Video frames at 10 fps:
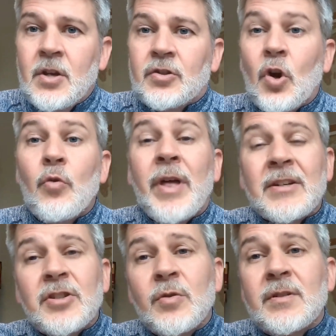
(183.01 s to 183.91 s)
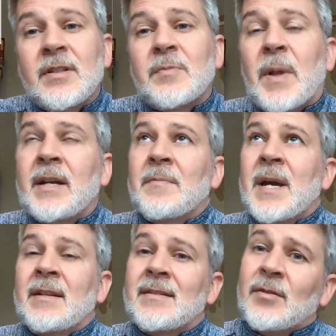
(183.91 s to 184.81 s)
So that shows that the supply and
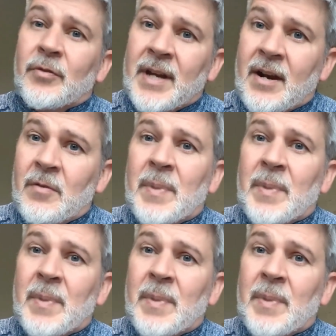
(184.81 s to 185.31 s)
demand is still there.